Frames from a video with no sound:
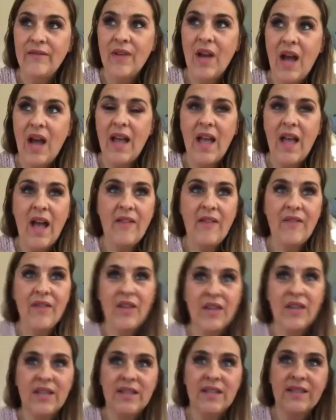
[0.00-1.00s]

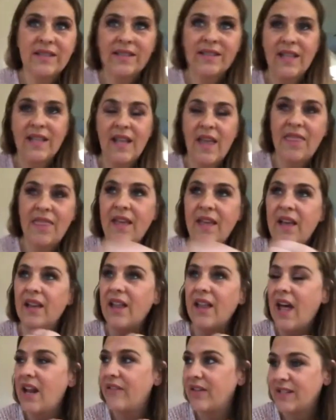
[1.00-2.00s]
obviously, I think a lot of
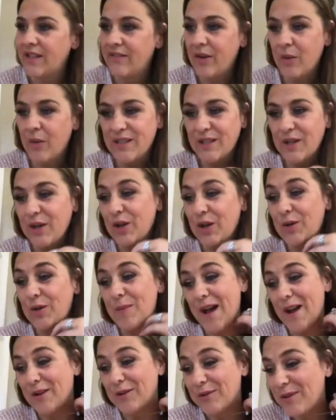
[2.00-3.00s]
us have always heard
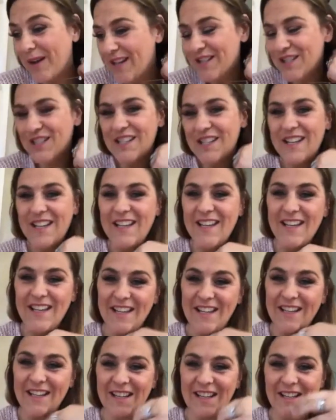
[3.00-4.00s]

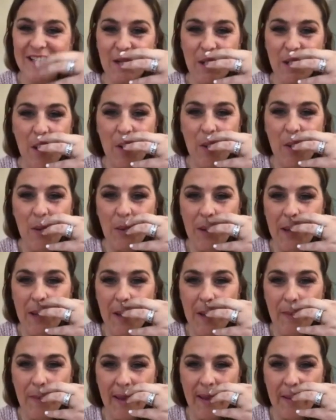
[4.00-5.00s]
moderation and, you know,
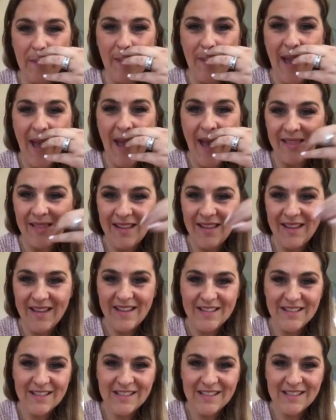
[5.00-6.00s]
keeping
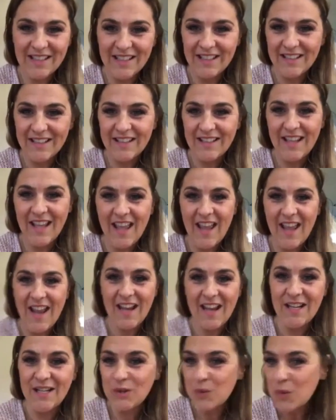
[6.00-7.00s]
balance and the
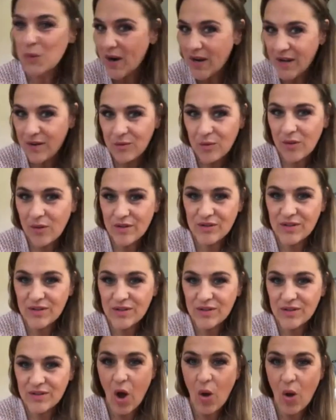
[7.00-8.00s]
80-20 rule. There's
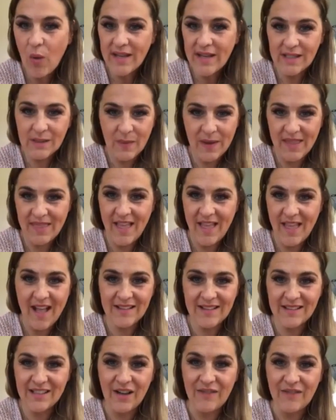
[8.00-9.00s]
always been
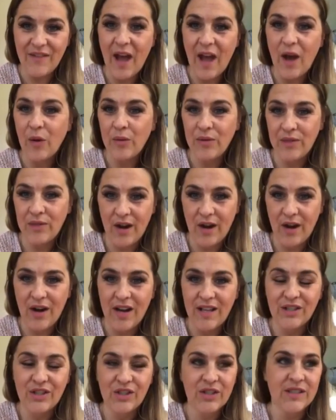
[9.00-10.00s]
that stuff out there.
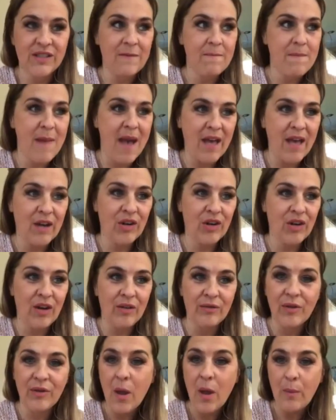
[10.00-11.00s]
It's just a matter
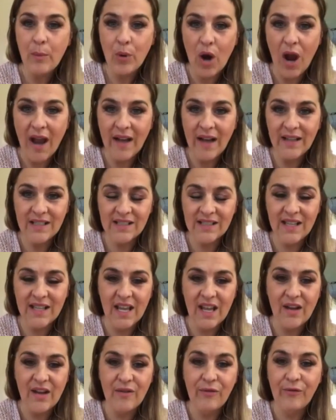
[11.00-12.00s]
of
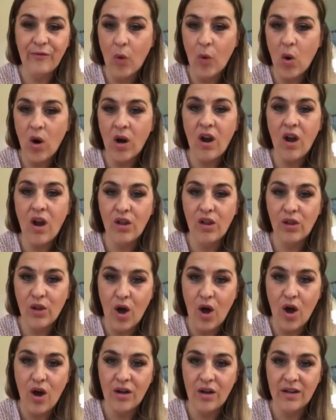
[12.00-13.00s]
practicing it for a
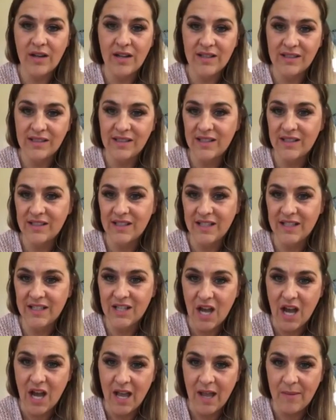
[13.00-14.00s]
long, consistent
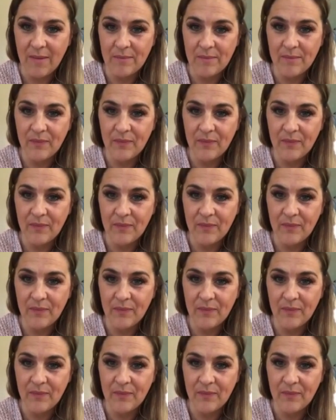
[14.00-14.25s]
time.